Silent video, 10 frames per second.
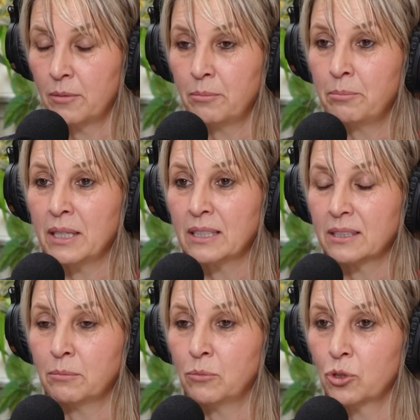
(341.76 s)

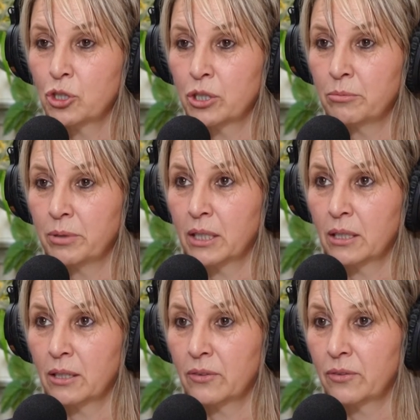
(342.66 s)
mixed emotion,
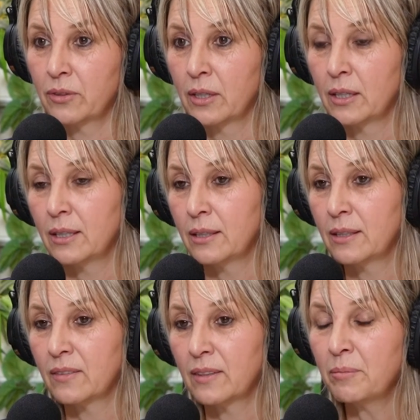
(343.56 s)
because
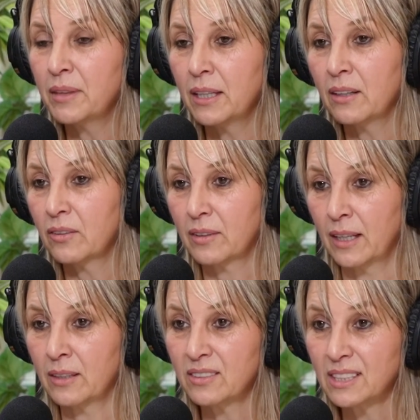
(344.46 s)
some things
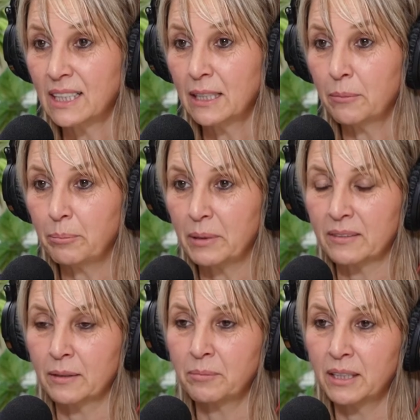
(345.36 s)
can slip, but
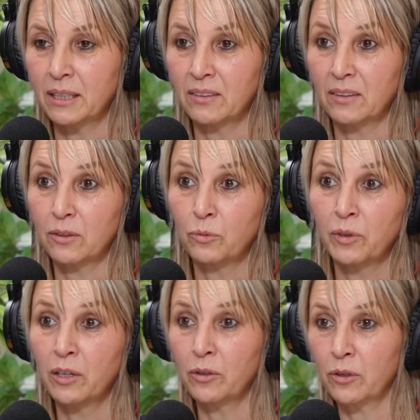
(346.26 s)
some things it's
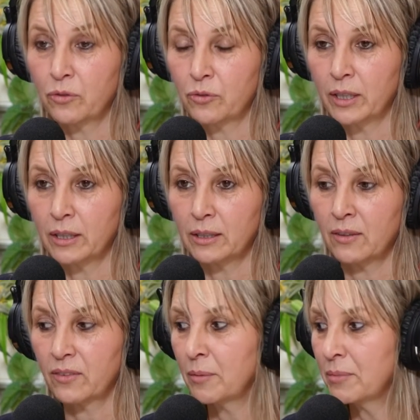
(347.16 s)
very strict,
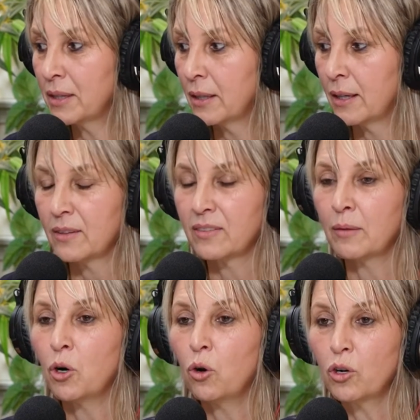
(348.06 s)
and
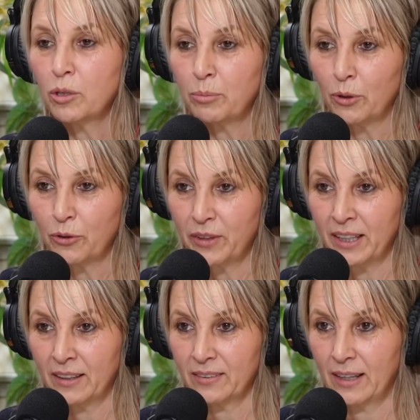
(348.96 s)
some horrible
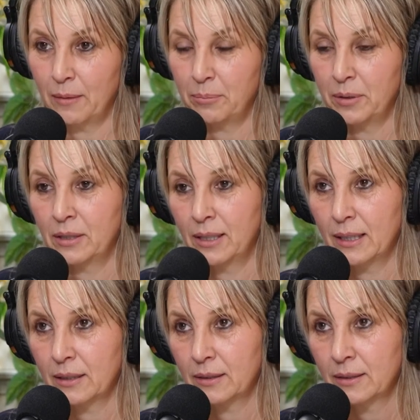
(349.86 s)
things happen,
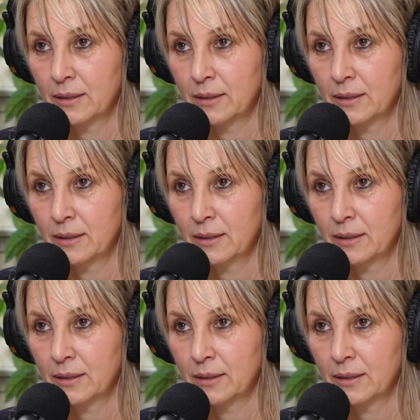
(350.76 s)
like